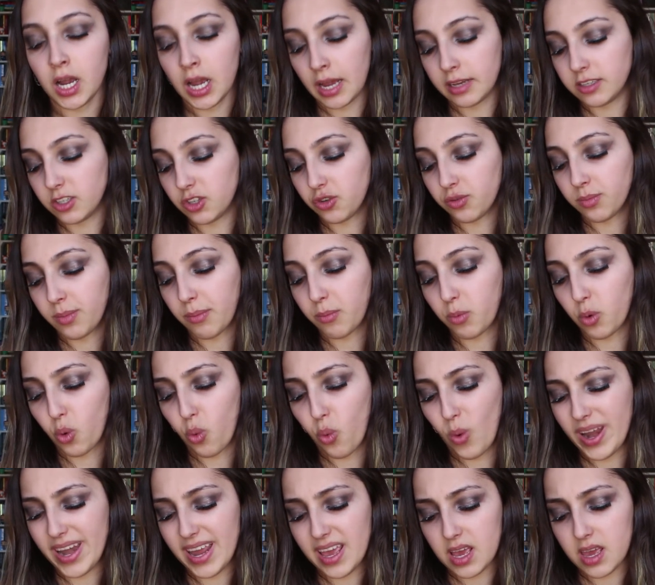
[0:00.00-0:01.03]
I just remember
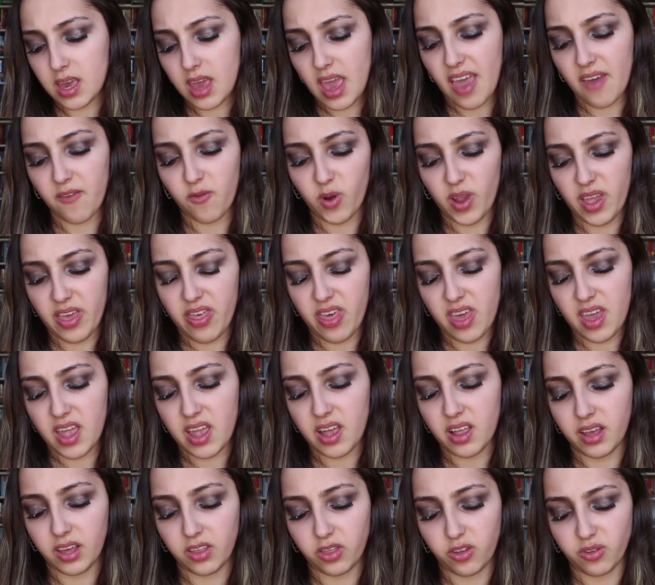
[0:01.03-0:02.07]
winning
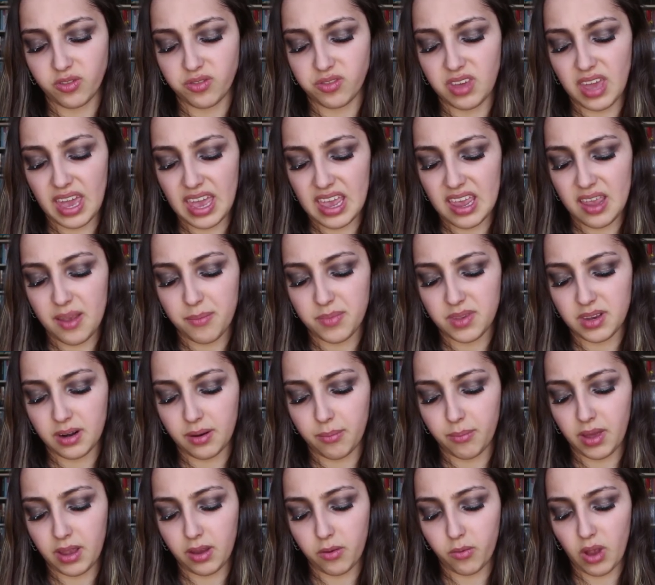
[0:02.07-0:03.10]
everything. Like there's games and
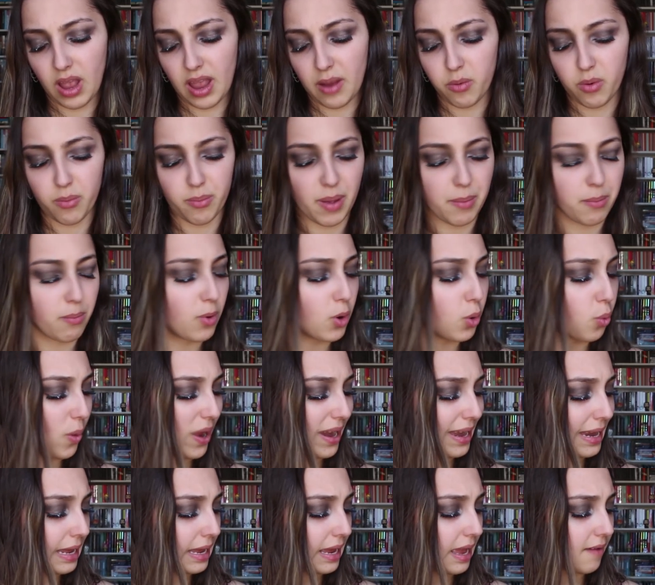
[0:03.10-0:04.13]
I'm like, I remember
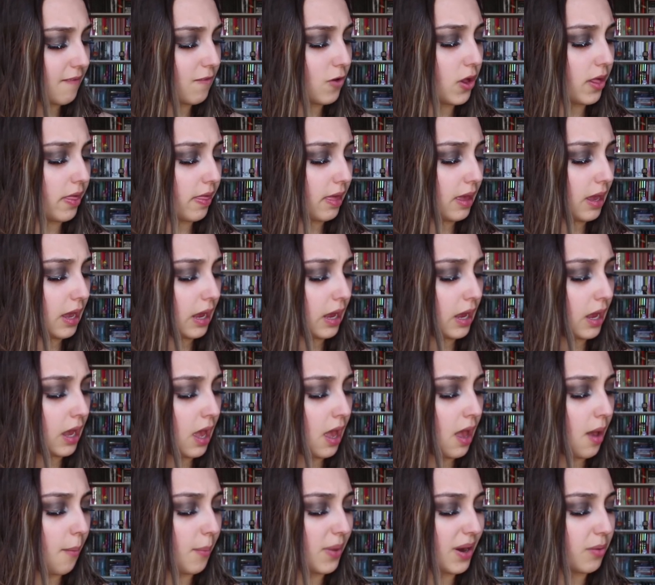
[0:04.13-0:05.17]
winning everything.
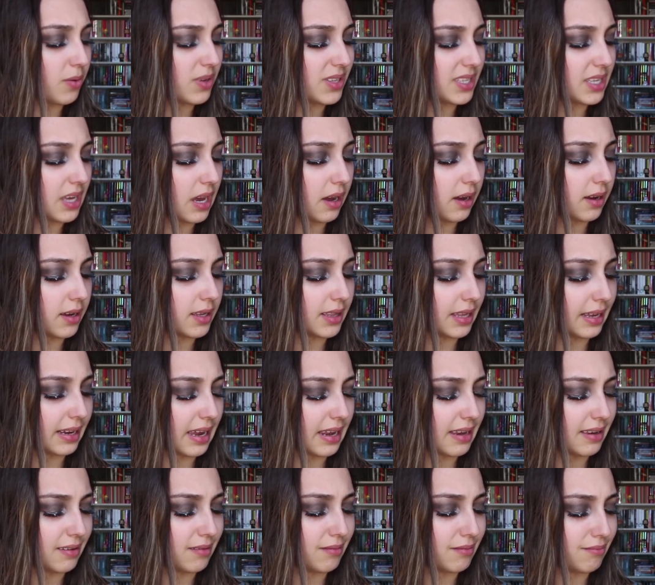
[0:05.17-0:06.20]
But I was young and like
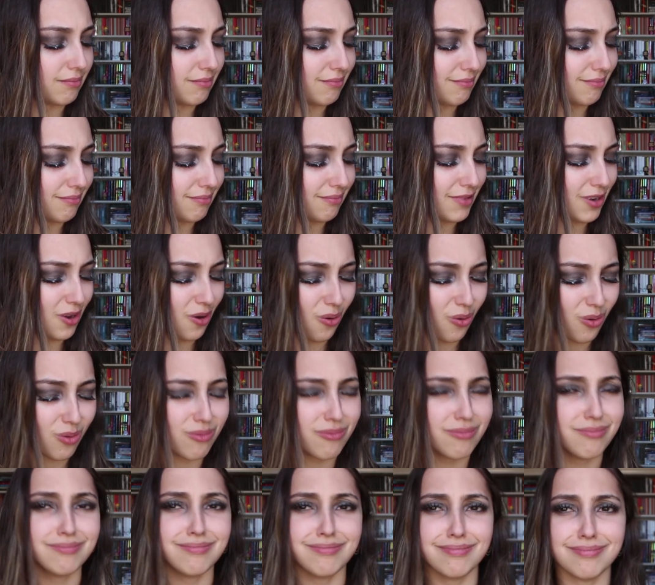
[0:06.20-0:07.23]
I didn't
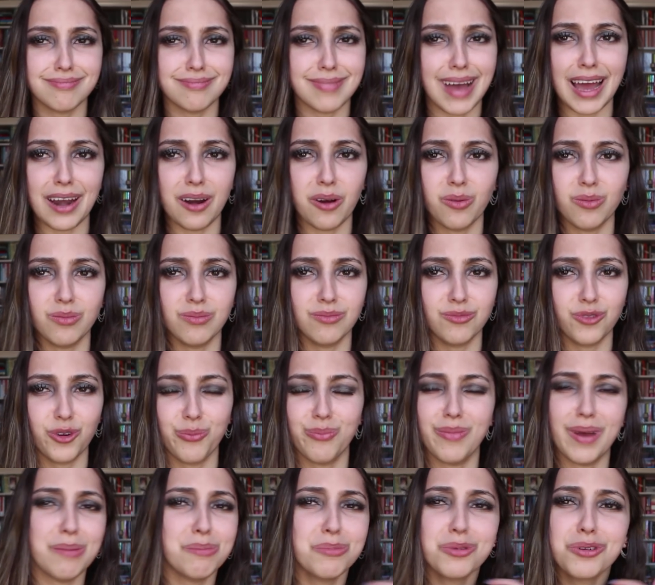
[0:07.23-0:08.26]
know, I don't
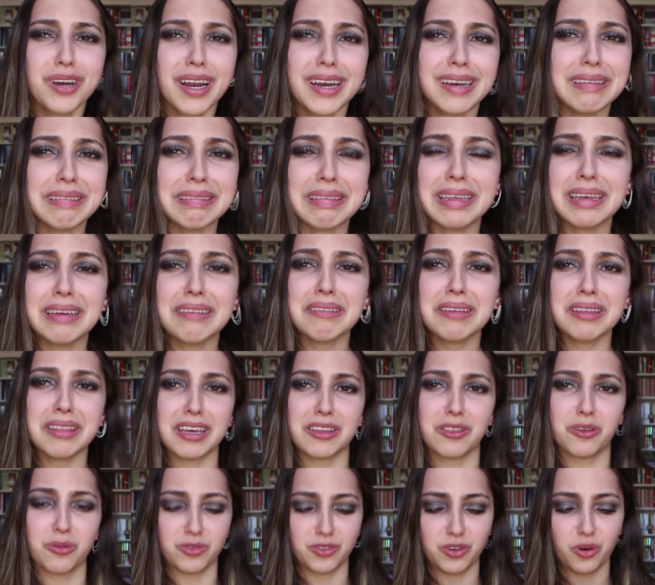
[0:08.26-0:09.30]
remember anything. And
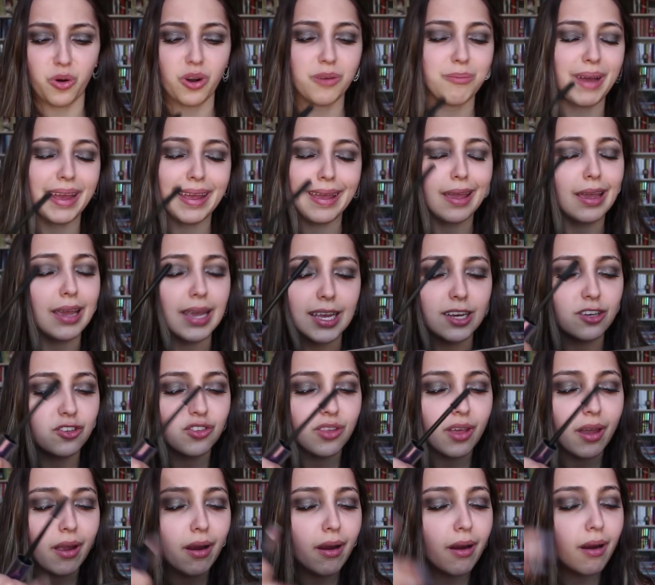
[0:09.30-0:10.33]
like there was no one my age
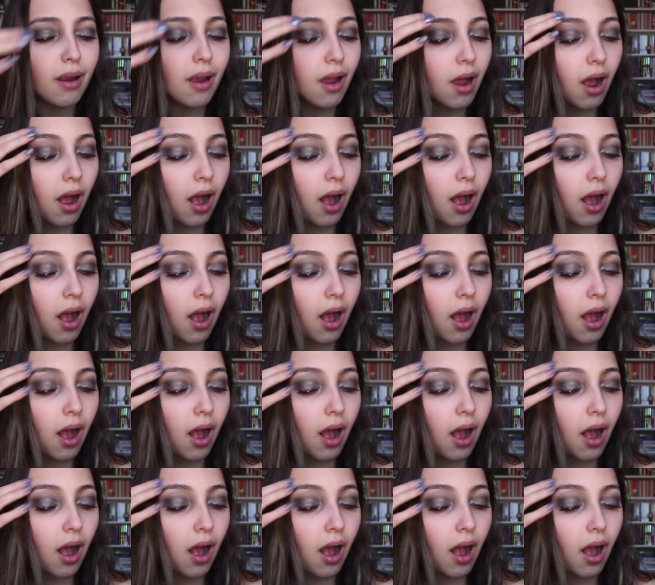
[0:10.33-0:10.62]
there.